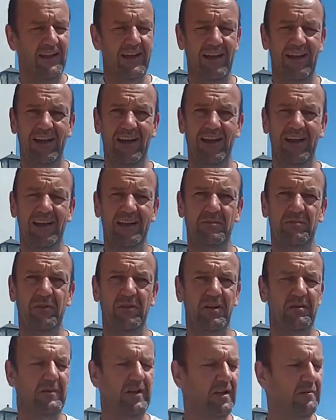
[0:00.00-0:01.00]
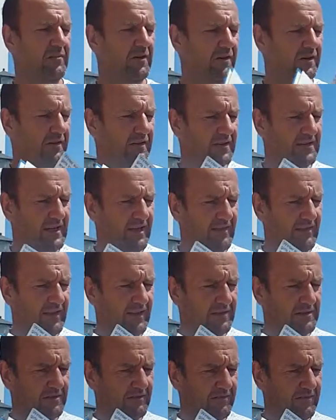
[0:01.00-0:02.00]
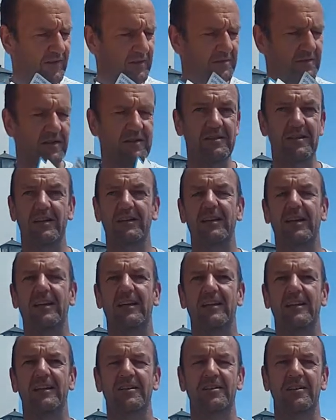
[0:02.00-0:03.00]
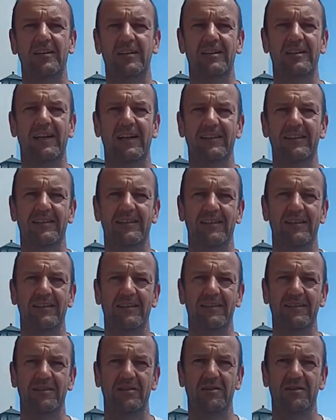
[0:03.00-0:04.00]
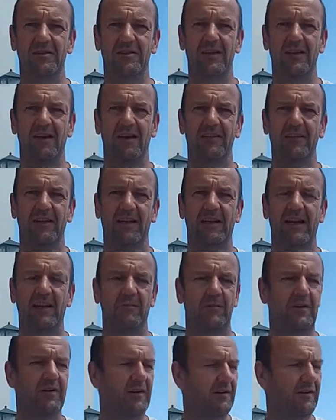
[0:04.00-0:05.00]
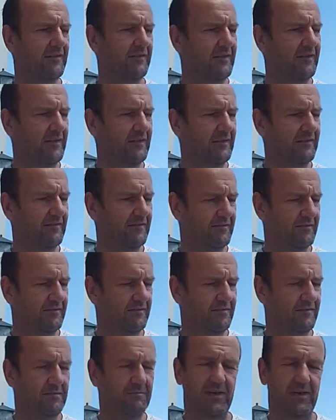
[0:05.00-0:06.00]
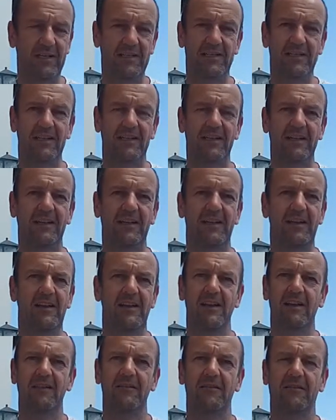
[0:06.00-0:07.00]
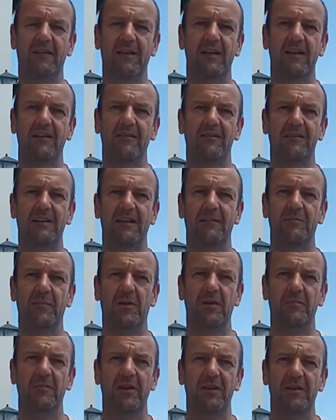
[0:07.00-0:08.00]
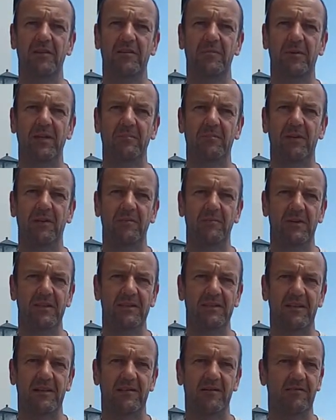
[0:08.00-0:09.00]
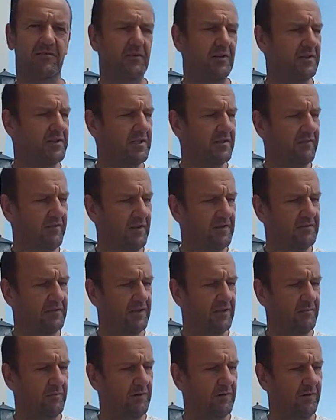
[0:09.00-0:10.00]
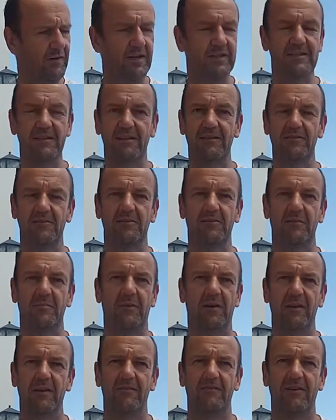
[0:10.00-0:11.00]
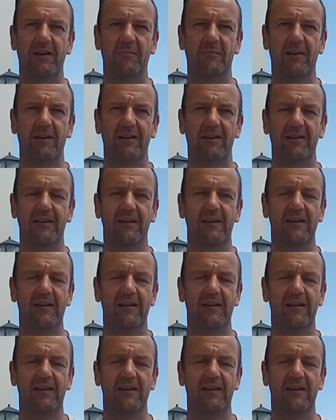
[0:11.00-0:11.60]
and putting them in the book. The 10,000 photos I take each year tend to just stay on the camera, on the PC, not get looked at by many other people than myself, whereas the photo book gets enjoyed by the family